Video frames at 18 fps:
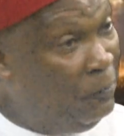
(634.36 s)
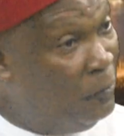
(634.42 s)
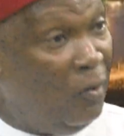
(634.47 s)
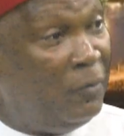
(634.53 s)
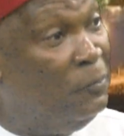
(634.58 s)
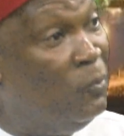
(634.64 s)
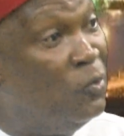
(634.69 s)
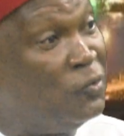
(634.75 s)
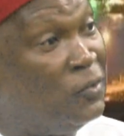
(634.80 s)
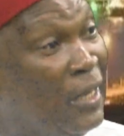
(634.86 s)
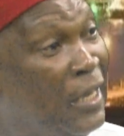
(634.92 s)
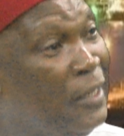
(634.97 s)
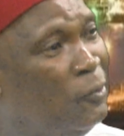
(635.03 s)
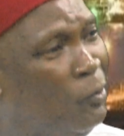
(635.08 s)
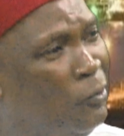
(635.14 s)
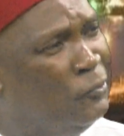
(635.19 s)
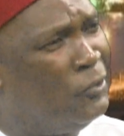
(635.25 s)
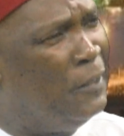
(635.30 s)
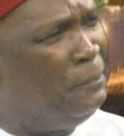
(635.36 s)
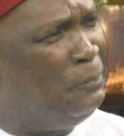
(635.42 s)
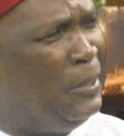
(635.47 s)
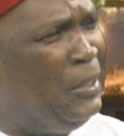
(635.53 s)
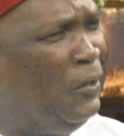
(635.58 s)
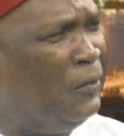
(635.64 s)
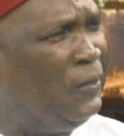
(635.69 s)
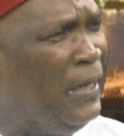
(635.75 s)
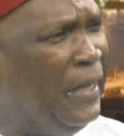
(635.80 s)
almost 800
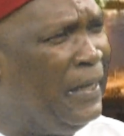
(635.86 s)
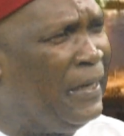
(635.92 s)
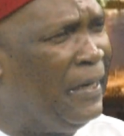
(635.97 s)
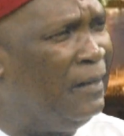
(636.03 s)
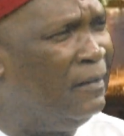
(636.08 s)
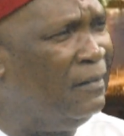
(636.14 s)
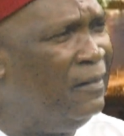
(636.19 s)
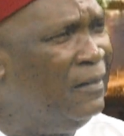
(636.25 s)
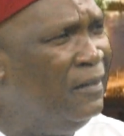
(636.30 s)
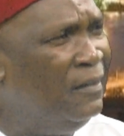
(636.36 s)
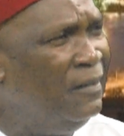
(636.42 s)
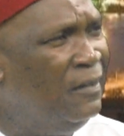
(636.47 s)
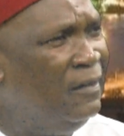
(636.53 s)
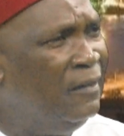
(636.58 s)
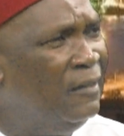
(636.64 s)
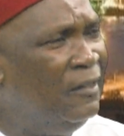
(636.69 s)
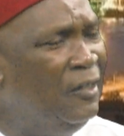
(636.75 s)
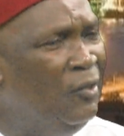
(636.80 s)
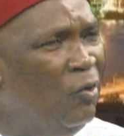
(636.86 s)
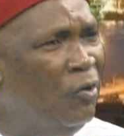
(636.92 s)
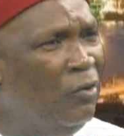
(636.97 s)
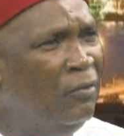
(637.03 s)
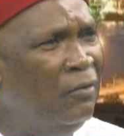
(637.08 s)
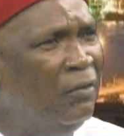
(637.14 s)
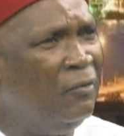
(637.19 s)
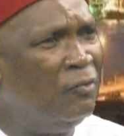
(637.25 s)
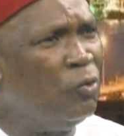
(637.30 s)
billion naira. You
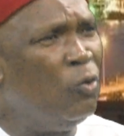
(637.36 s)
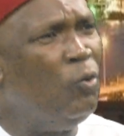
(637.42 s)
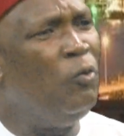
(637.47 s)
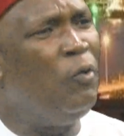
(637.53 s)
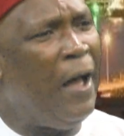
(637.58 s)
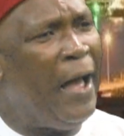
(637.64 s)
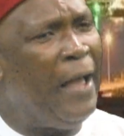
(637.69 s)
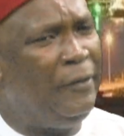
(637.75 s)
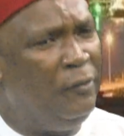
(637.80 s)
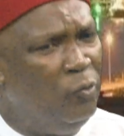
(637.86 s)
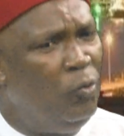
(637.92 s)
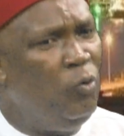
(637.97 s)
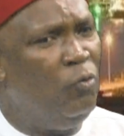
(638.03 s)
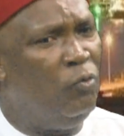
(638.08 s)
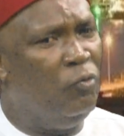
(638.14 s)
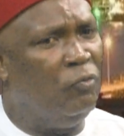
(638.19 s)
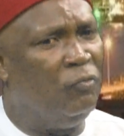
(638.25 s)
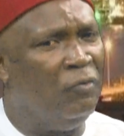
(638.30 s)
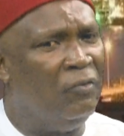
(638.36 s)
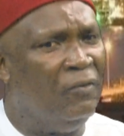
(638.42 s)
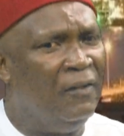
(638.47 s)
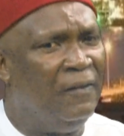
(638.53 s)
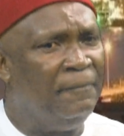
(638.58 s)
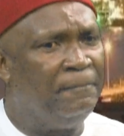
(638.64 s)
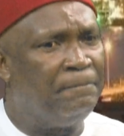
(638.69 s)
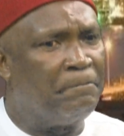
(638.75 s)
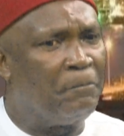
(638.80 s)
know, so I know
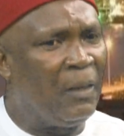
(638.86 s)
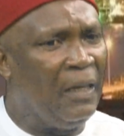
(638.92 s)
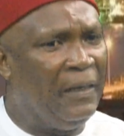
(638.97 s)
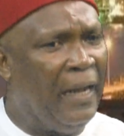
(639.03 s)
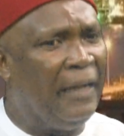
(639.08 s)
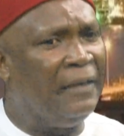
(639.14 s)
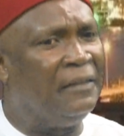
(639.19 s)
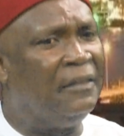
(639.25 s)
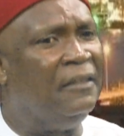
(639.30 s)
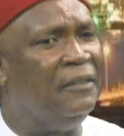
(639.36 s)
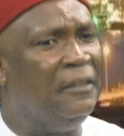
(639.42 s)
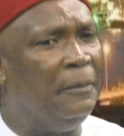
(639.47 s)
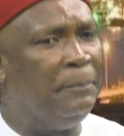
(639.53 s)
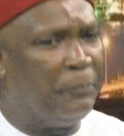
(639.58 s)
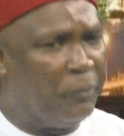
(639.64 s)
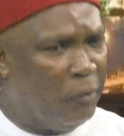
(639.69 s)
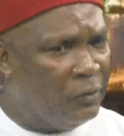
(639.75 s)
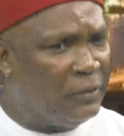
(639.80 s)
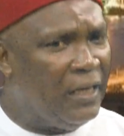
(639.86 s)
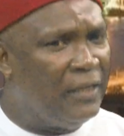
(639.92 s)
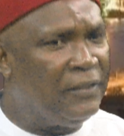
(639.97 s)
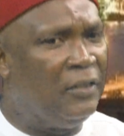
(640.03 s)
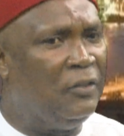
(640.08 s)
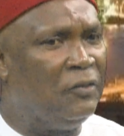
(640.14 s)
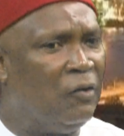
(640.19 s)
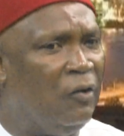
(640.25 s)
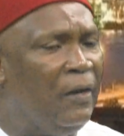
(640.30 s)
that the
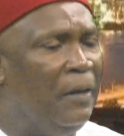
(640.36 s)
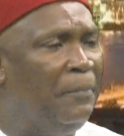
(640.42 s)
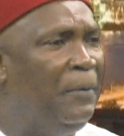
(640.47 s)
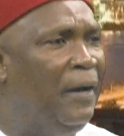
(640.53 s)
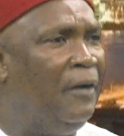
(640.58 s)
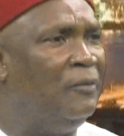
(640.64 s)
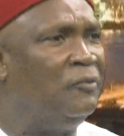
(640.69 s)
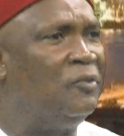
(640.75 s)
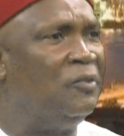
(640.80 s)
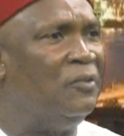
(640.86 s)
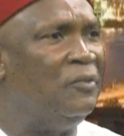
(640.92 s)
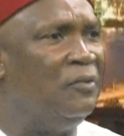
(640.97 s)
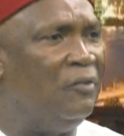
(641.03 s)
protest is all about